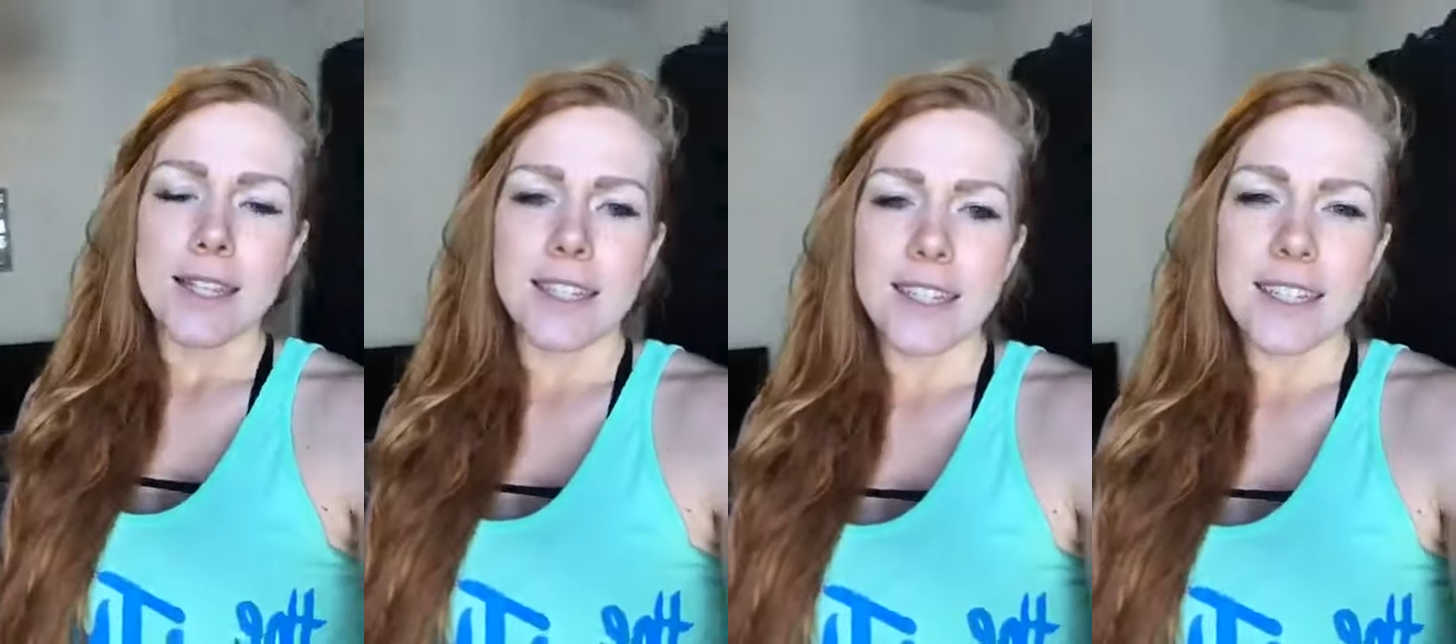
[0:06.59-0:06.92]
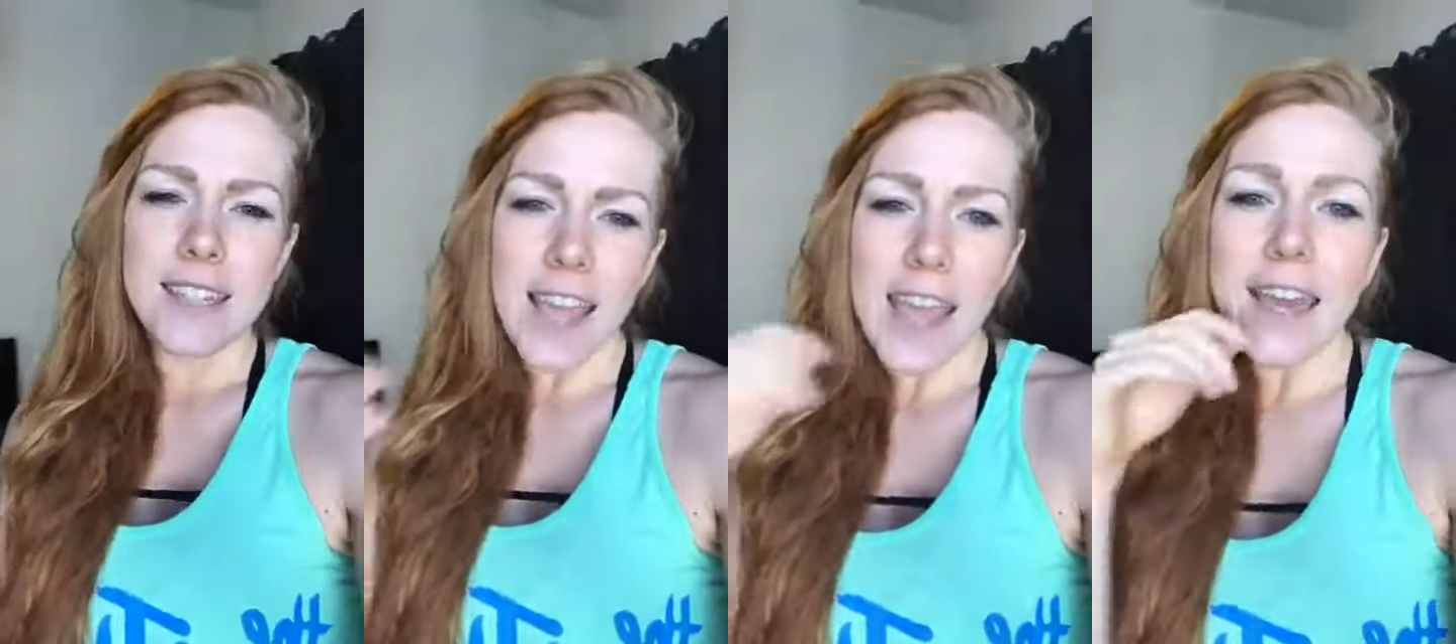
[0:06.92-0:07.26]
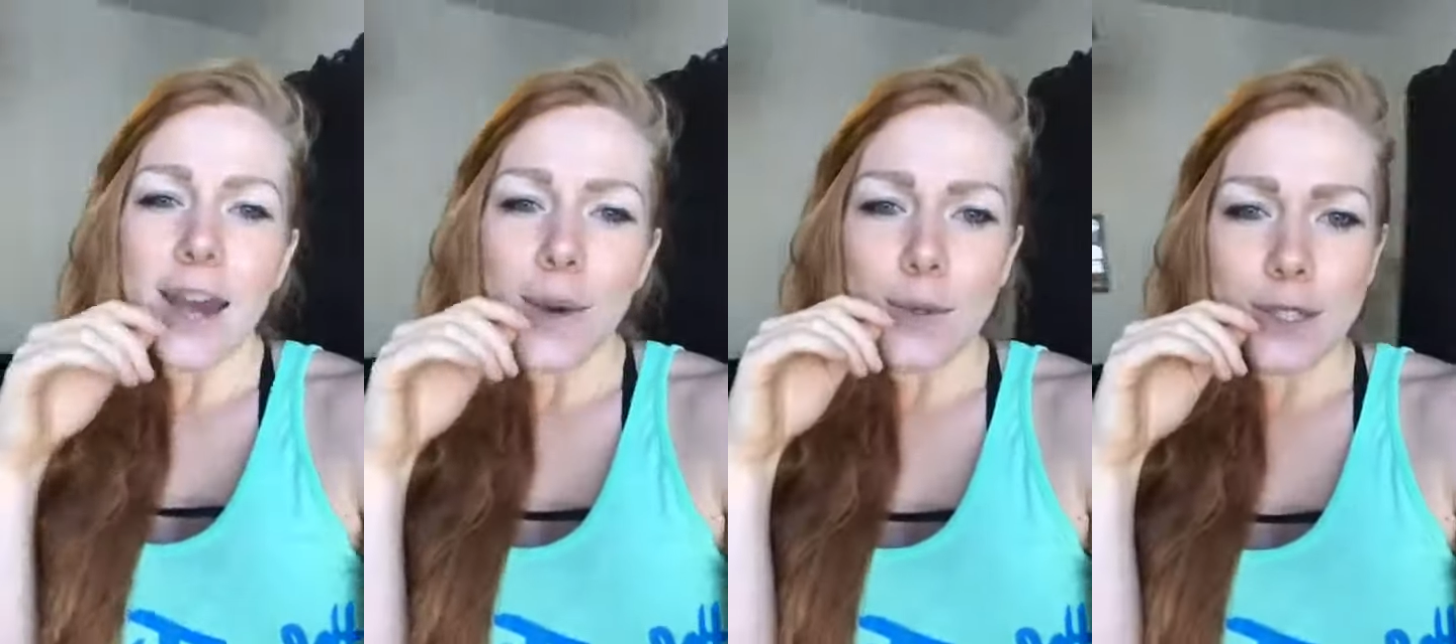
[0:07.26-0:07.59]
Today
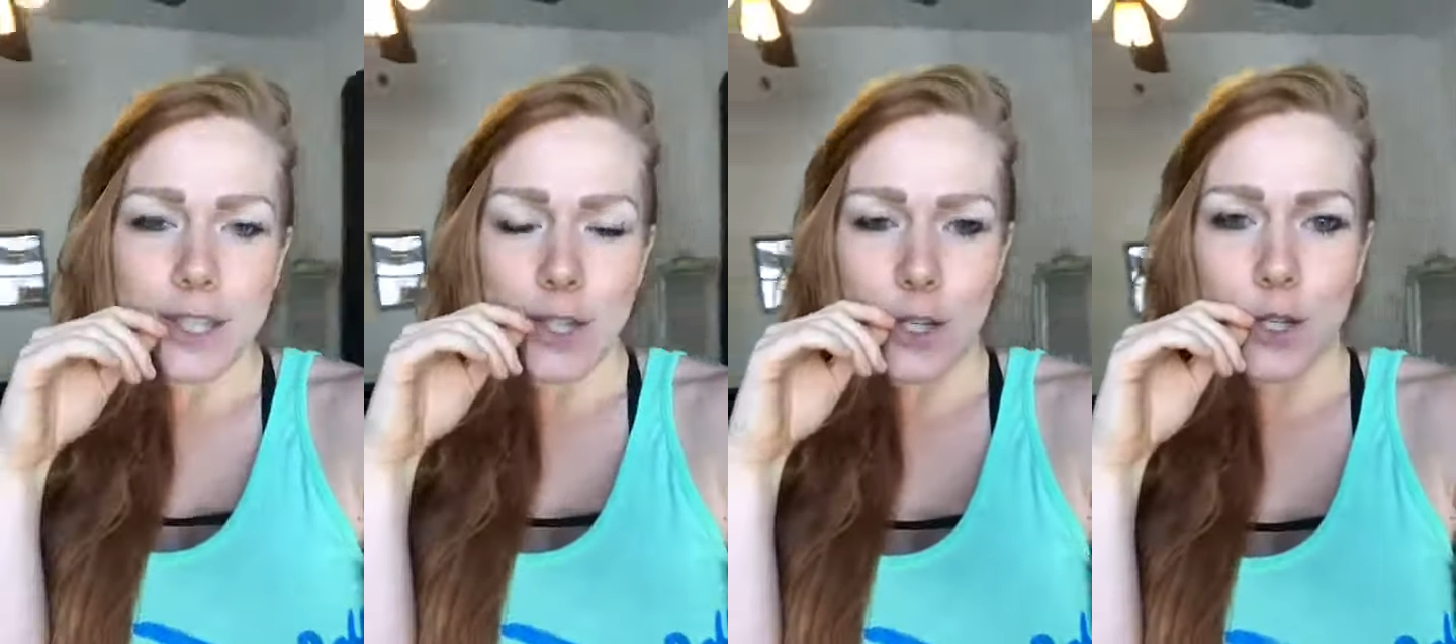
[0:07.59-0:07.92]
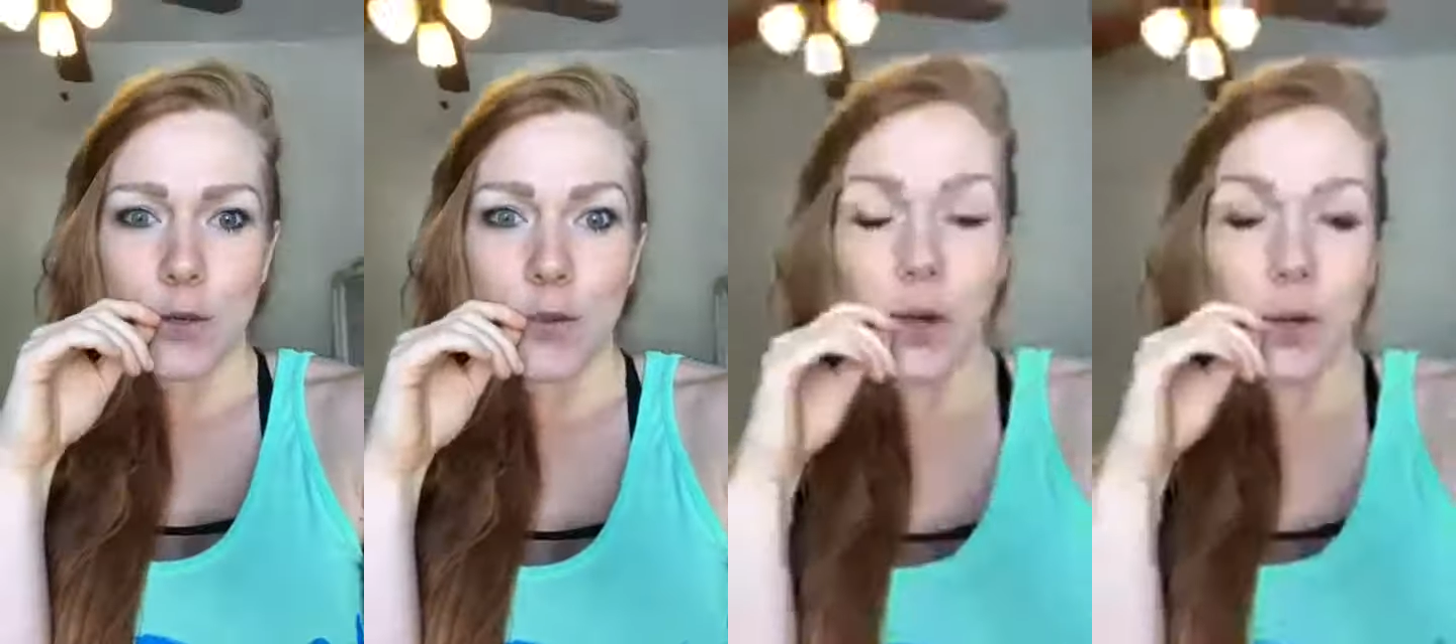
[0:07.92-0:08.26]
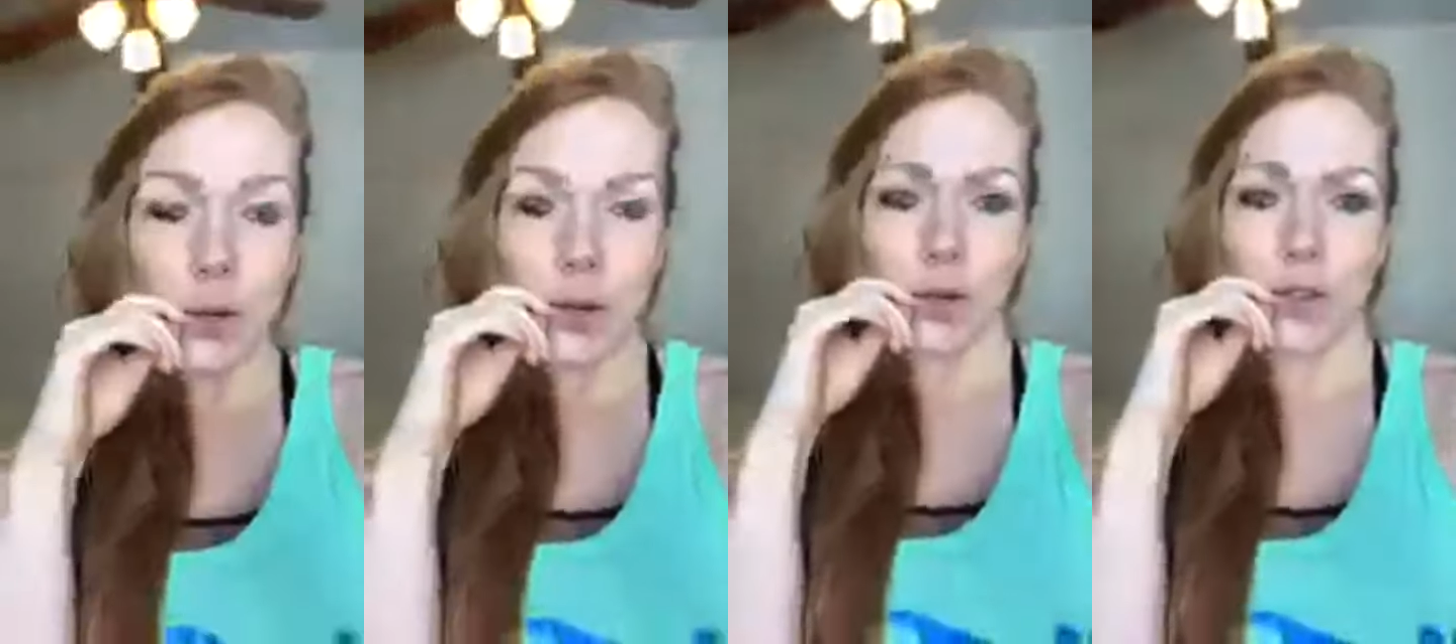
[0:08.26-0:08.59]
I was in the
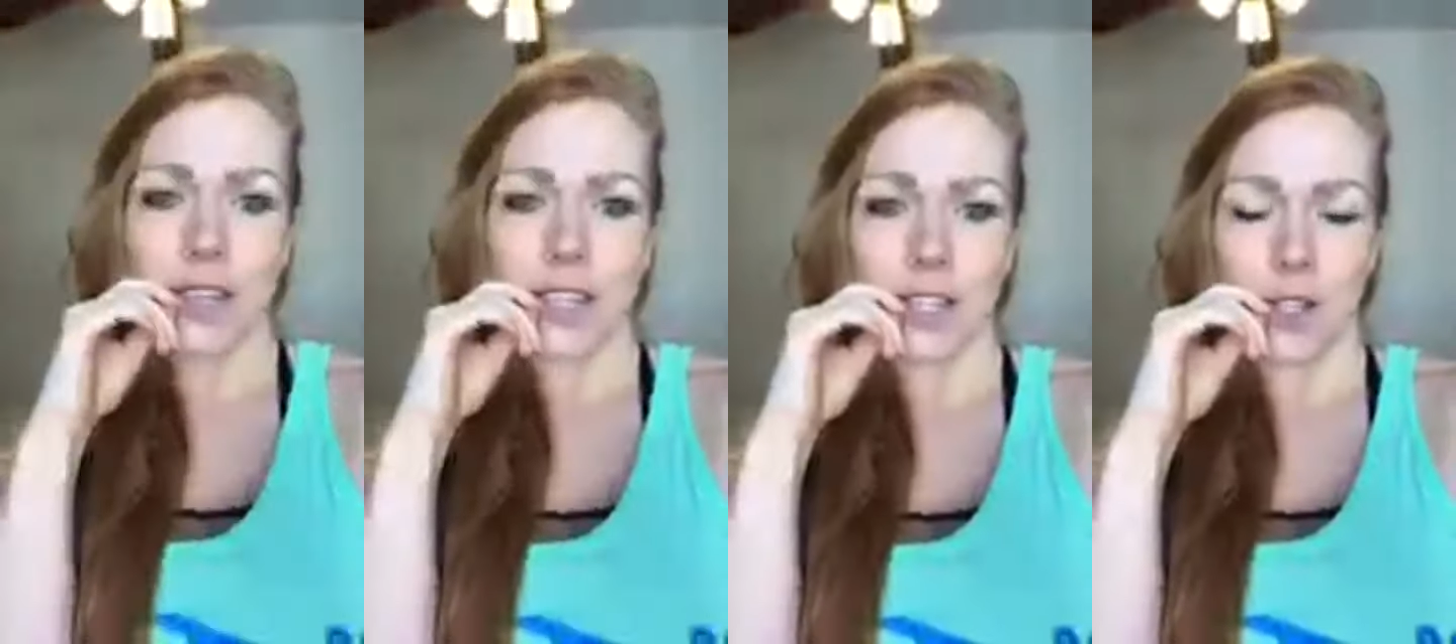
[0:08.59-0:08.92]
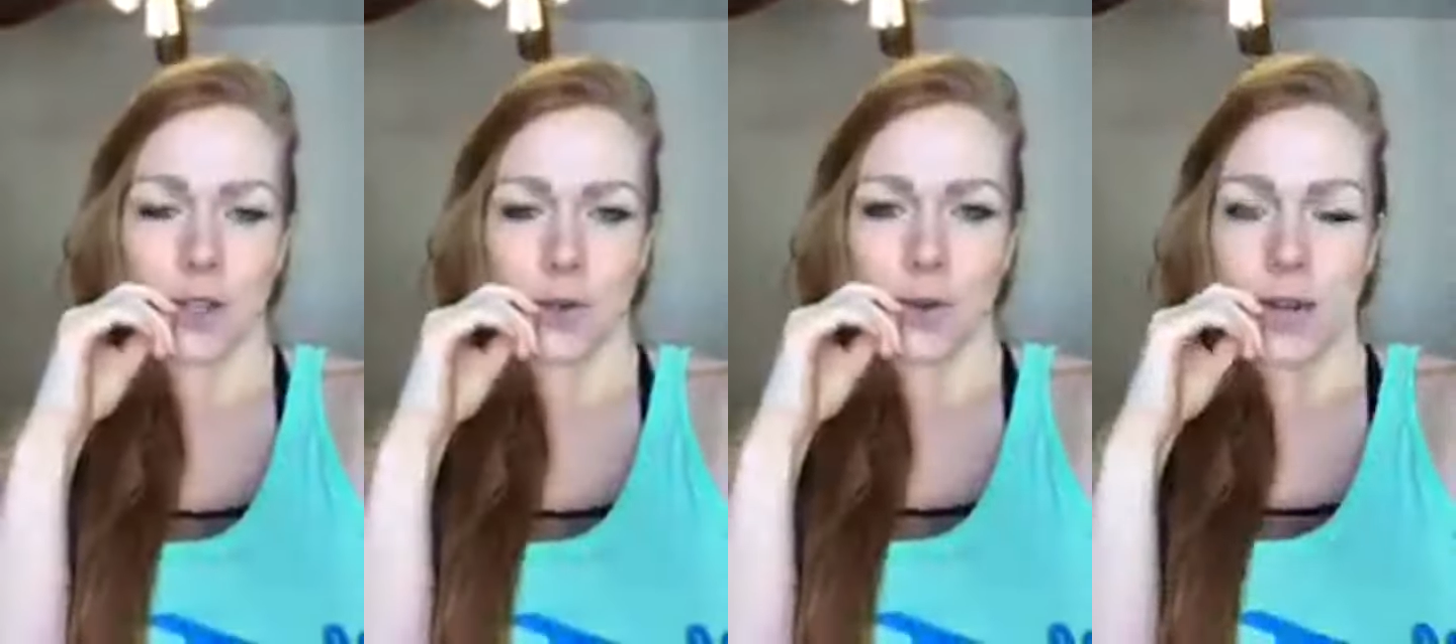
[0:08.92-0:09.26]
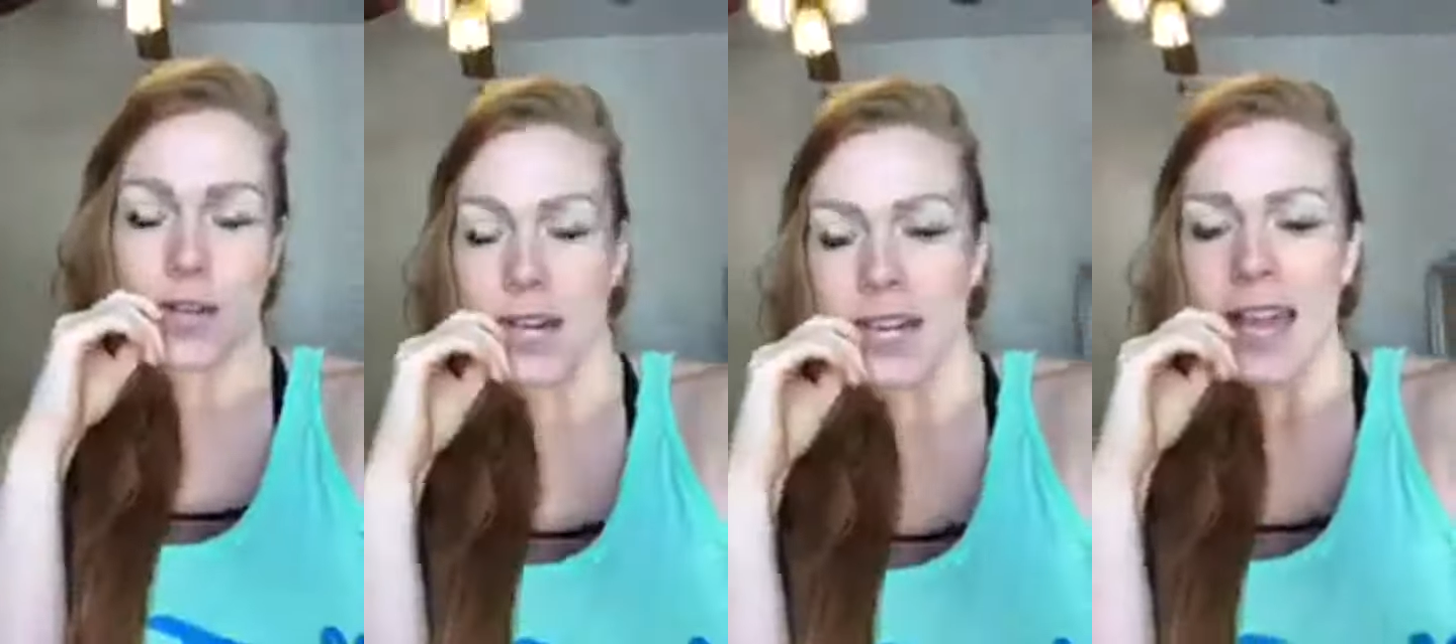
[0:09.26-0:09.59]
grocery
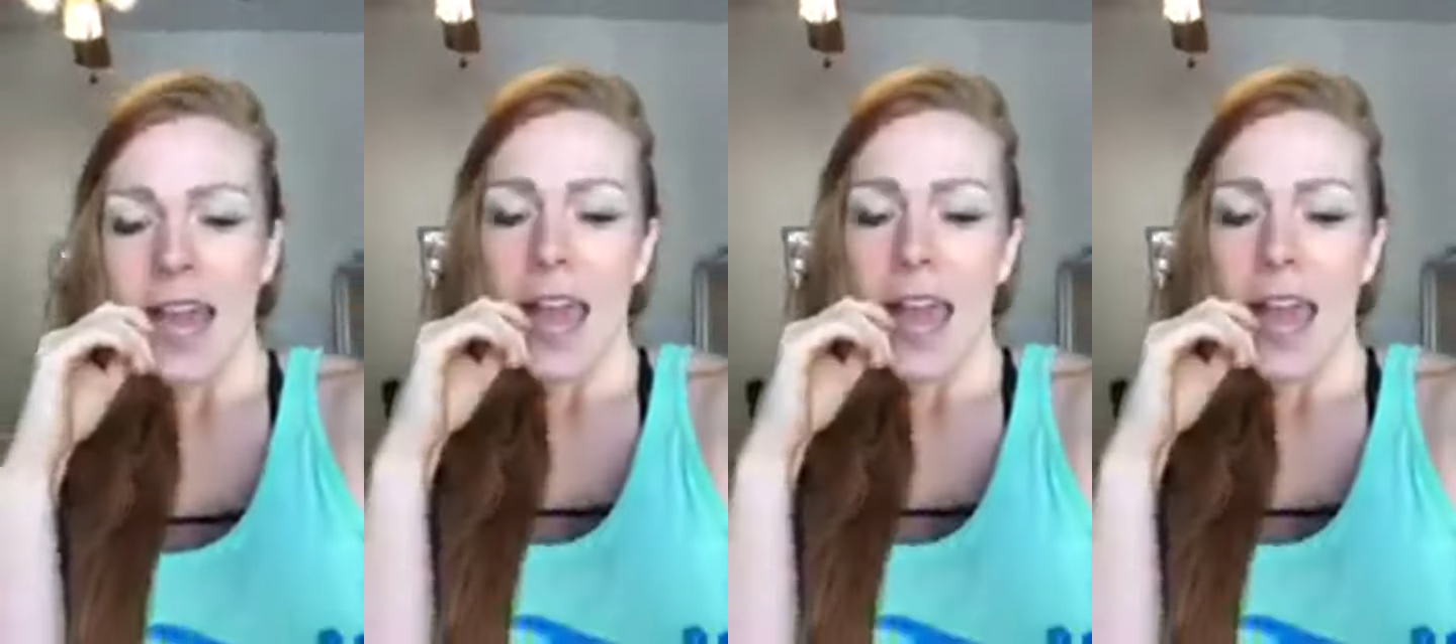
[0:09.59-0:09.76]
store